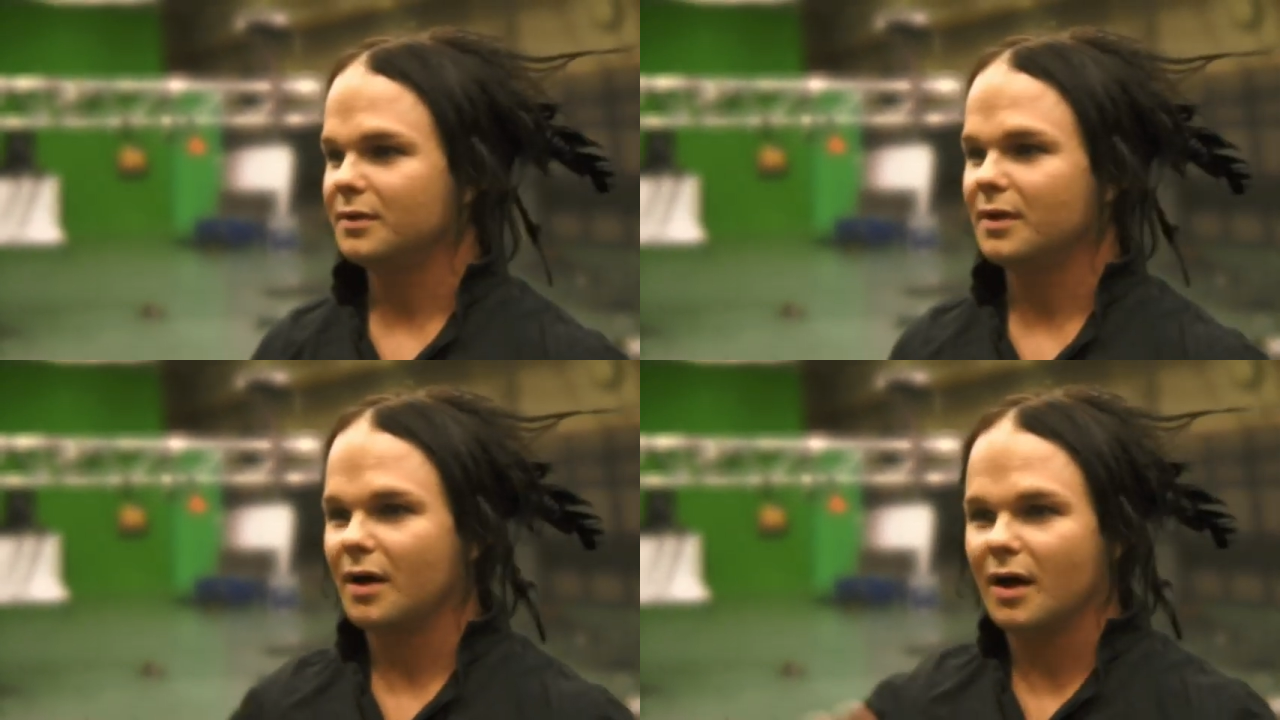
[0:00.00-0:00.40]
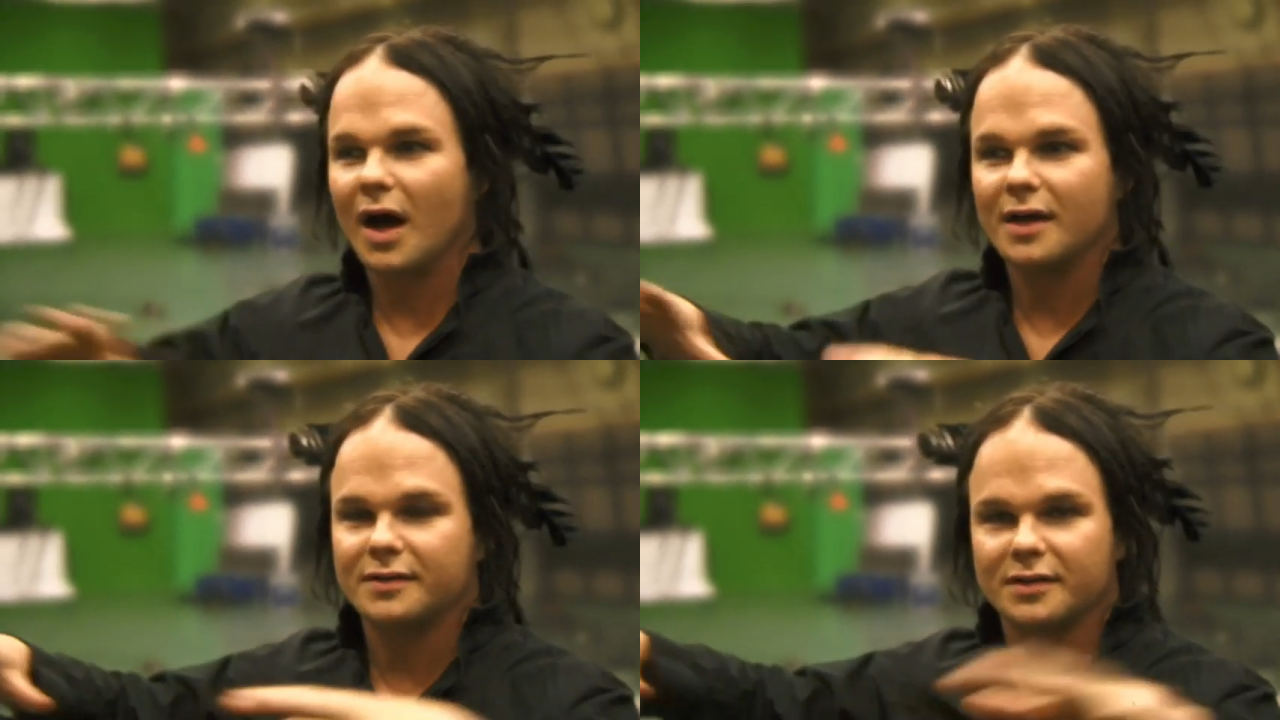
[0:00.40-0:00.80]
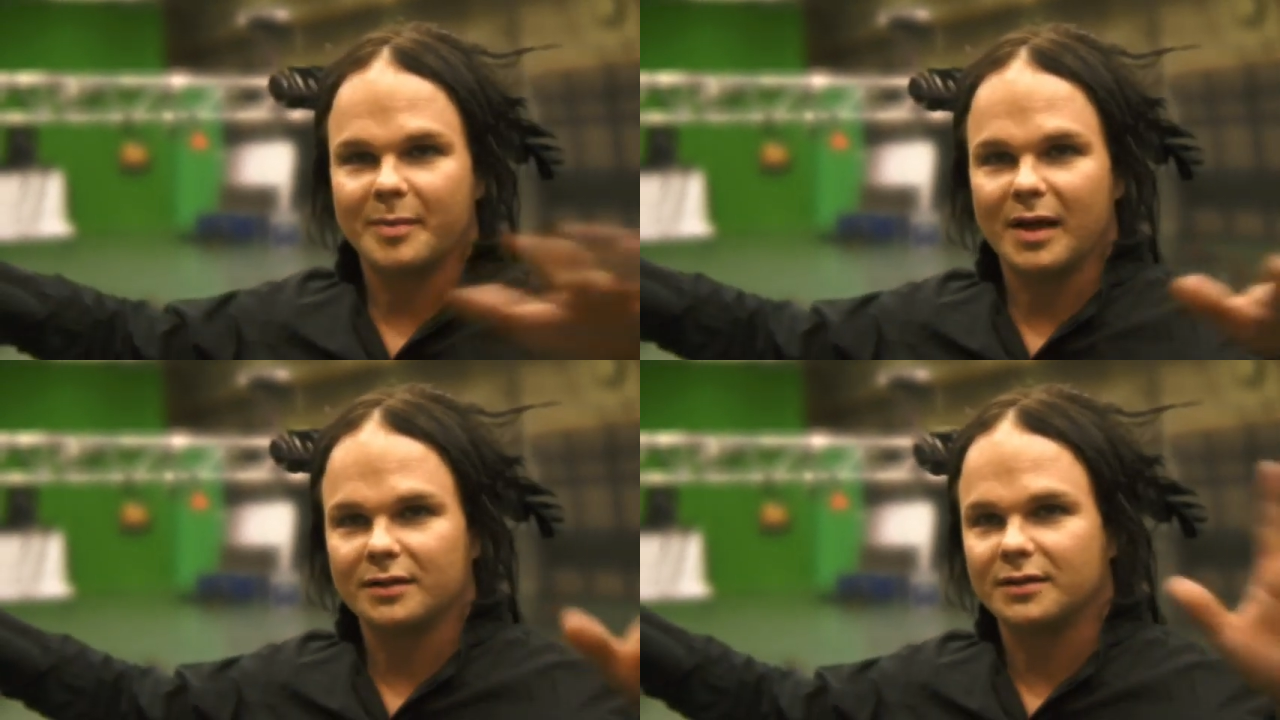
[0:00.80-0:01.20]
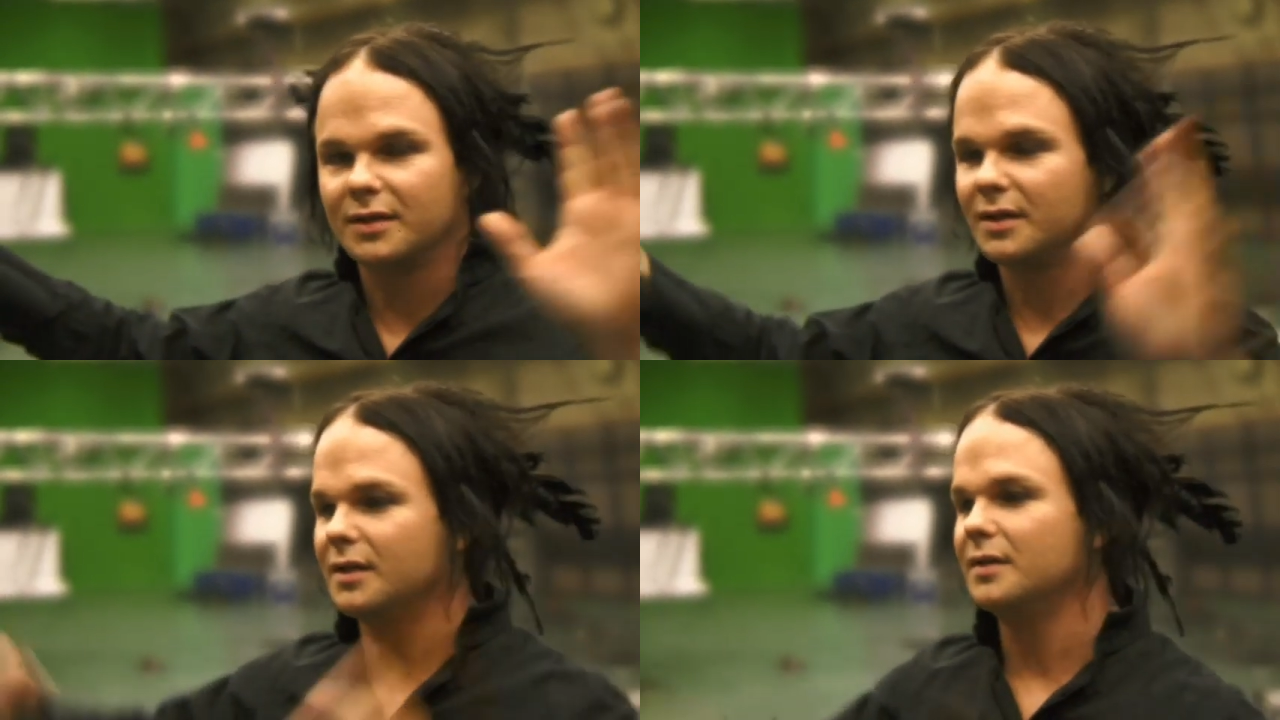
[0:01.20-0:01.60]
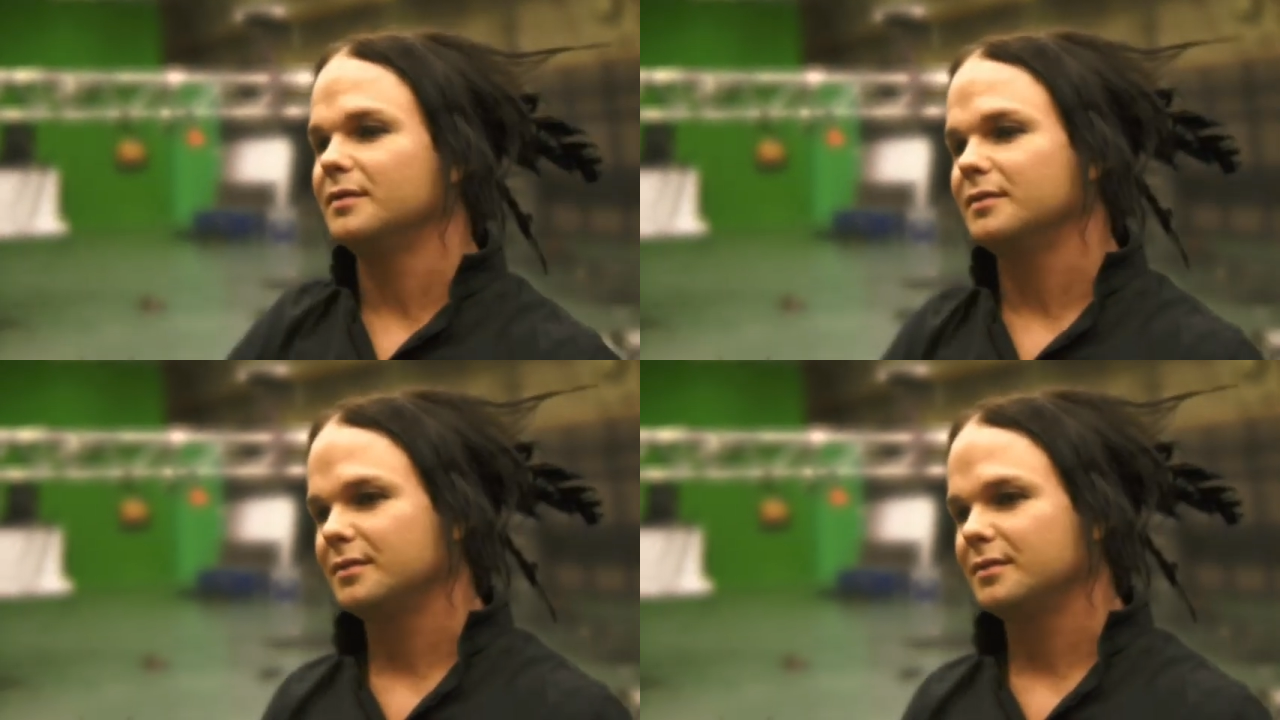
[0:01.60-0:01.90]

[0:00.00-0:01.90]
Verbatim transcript: The ice is melting, and